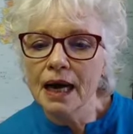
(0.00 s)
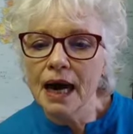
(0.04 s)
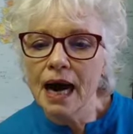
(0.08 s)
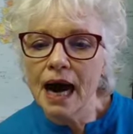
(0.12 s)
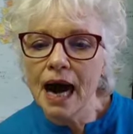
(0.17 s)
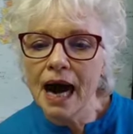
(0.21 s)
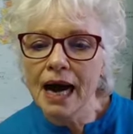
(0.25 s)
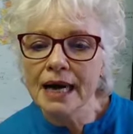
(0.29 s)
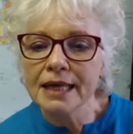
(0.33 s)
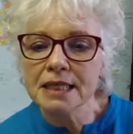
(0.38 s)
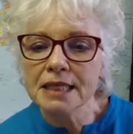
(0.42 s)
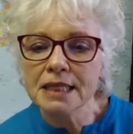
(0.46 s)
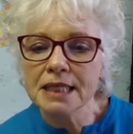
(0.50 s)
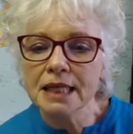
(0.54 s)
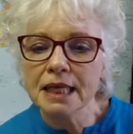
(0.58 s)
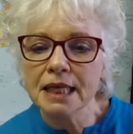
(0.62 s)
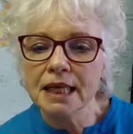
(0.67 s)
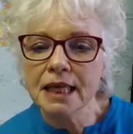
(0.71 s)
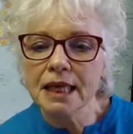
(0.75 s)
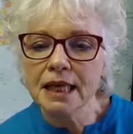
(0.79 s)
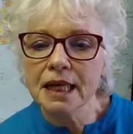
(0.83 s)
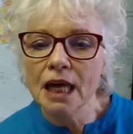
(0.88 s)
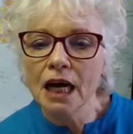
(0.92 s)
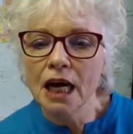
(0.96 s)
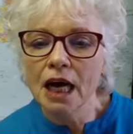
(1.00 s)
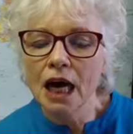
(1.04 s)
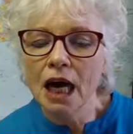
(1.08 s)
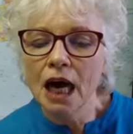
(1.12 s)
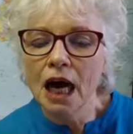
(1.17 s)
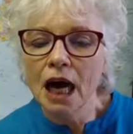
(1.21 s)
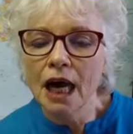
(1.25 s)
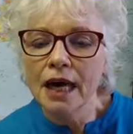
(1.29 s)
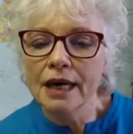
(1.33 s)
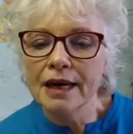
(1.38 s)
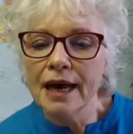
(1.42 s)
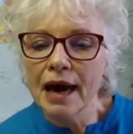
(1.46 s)
I see
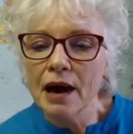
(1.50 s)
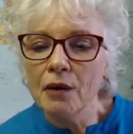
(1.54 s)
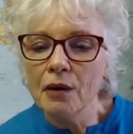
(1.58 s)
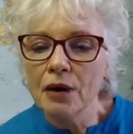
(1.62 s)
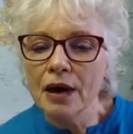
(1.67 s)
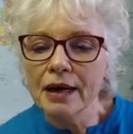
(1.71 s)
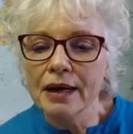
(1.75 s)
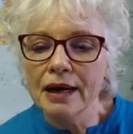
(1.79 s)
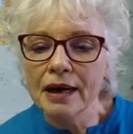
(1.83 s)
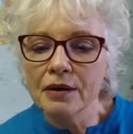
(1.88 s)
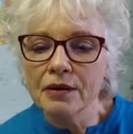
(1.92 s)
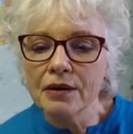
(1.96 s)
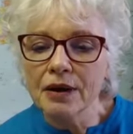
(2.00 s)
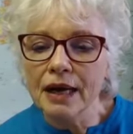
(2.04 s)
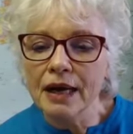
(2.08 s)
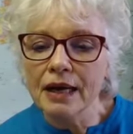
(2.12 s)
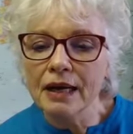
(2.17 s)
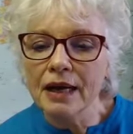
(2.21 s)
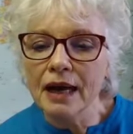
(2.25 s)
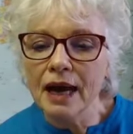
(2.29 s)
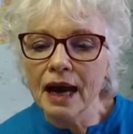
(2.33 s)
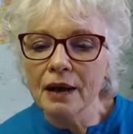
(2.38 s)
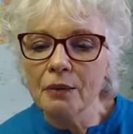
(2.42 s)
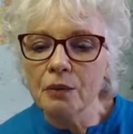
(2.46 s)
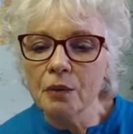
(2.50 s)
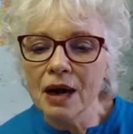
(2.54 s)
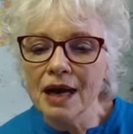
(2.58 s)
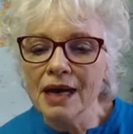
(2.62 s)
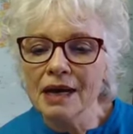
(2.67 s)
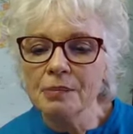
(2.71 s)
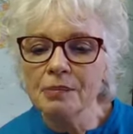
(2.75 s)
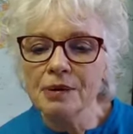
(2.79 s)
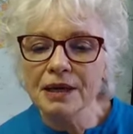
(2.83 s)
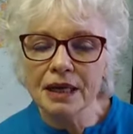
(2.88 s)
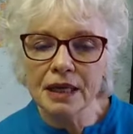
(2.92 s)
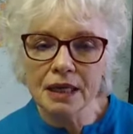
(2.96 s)
now. I want to
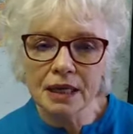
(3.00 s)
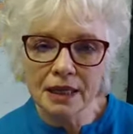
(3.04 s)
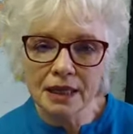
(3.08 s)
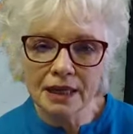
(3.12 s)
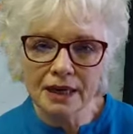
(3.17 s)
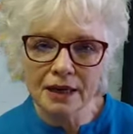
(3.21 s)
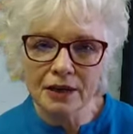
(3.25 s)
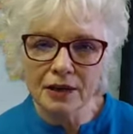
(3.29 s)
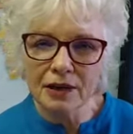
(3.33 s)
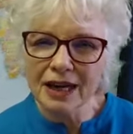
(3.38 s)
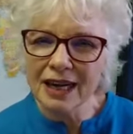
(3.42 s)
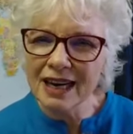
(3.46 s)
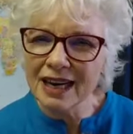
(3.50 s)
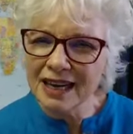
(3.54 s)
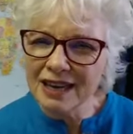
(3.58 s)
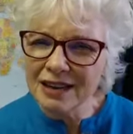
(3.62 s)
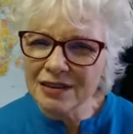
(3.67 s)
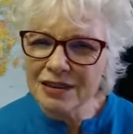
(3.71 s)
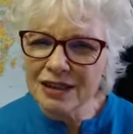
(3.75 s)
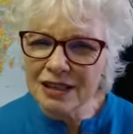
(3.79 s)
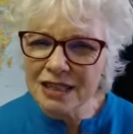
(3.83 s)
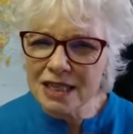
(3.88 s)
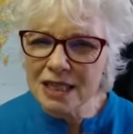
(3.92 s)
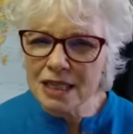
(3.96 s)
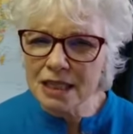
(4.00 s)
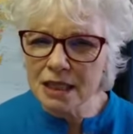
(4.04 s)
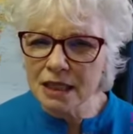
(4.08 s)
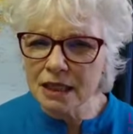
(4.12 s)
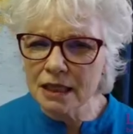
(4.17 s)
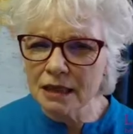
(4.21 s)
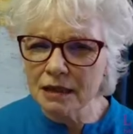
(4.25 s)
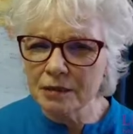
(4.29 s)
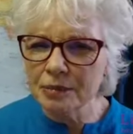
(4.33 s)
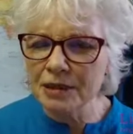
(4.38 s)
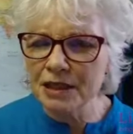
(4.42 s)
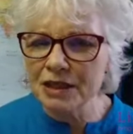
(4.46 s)
be clear, and I know this is a
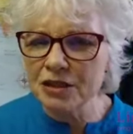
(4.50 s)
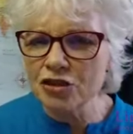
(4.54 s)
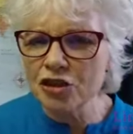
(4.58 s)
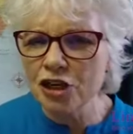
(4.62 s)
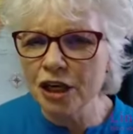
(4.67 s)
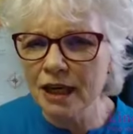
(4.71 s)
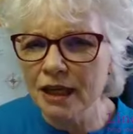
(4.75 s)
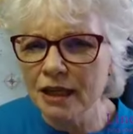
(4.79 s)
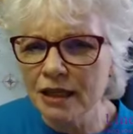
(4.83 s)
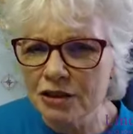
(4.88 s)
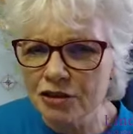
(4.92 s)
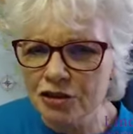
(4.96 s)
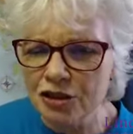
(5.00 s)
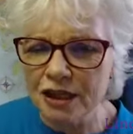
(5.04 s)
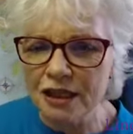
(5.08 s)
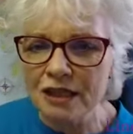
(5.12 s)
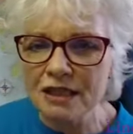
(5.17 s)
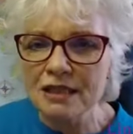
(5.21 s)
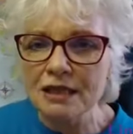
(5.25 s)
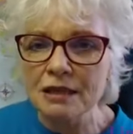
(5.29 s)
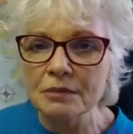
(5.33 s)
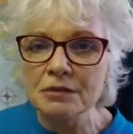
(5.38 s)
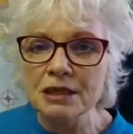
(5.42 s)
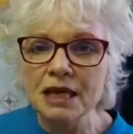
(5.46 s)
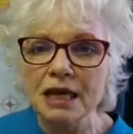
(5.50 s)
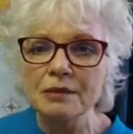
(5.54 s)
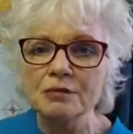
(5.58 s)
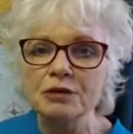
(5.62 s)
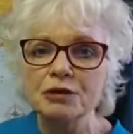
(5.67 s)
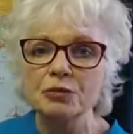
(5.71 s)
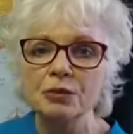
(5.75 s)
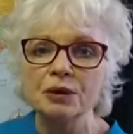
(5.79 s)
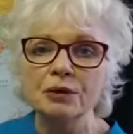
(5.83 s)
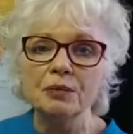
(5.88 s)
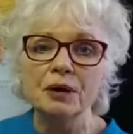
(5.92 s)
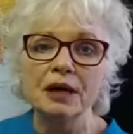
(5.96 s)
little bit challenging. Sometimes
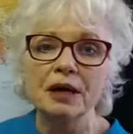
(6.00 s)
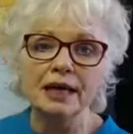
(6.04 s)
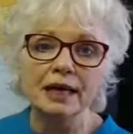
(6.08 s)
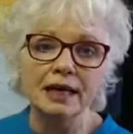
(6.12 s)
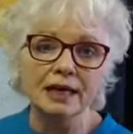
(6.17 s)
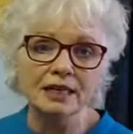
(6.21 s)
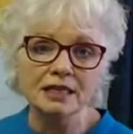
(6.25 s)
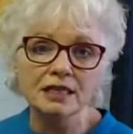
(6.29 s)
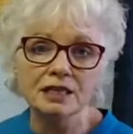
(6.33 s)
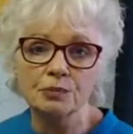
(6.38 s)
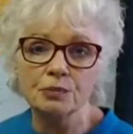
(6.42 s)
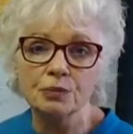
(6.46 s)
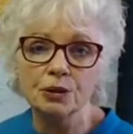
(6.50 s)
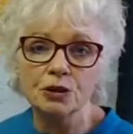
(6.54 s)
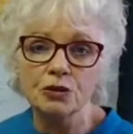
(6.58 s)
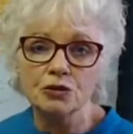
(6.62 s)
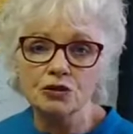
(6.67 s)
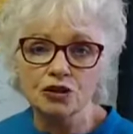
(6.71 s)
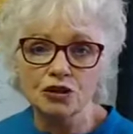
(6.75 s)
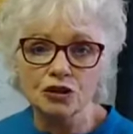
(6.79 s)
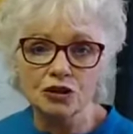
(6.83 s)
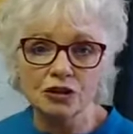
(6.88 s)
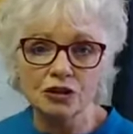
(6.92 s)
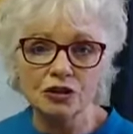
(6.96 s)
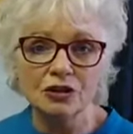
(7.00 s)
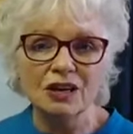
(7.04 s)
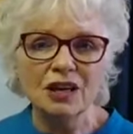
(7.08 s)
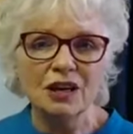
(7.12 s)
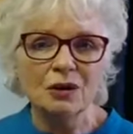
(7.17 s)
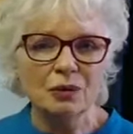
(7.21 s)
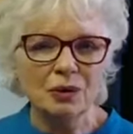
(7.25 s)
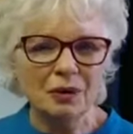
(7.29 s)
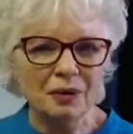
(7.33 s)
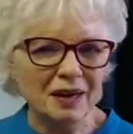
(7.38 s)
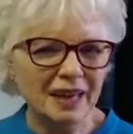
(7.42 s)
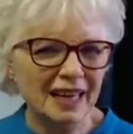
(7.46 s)
we want to ask personal.
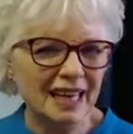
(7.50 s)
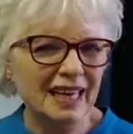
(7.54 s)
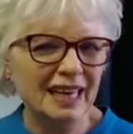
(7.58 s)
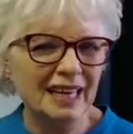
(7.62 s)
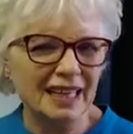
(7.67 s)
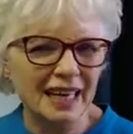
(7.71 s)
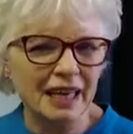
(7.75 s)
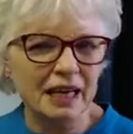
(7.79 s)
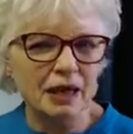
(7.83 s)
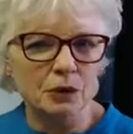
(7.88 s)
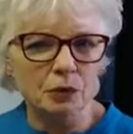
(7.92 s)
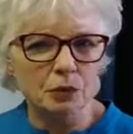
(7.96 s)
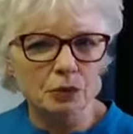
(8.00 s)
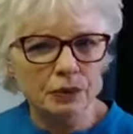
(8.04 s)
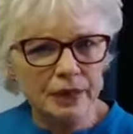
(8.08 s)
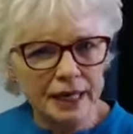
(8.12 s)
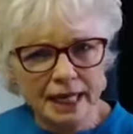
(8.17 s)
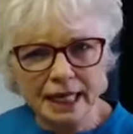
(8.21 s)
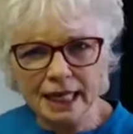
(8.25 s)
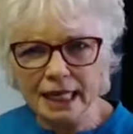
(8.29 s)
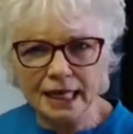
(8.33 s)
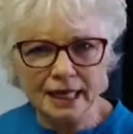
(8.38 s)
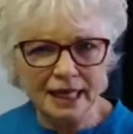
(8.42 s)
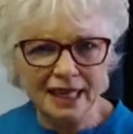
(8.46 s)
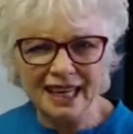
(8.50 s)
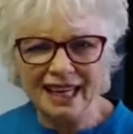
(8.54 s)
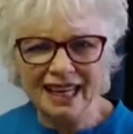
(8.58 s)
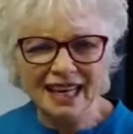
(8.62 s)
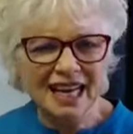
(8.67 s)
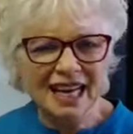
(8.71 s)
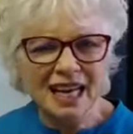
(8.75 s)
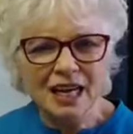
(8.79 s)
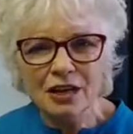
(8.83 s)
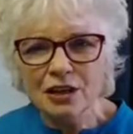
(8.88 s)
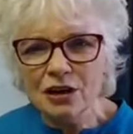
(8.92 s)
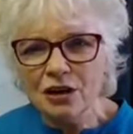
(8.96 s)
We want to get like a reading.
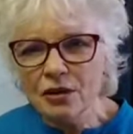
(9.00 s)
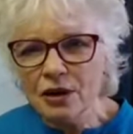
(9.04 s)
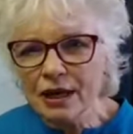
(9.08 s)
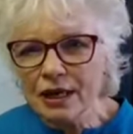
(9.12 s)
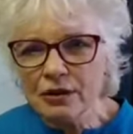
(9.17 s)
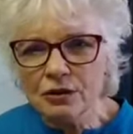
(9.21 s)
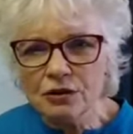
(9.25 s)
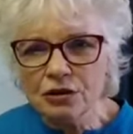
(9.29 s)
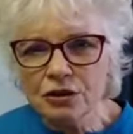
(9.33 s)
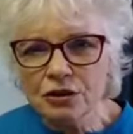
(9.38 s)
I don't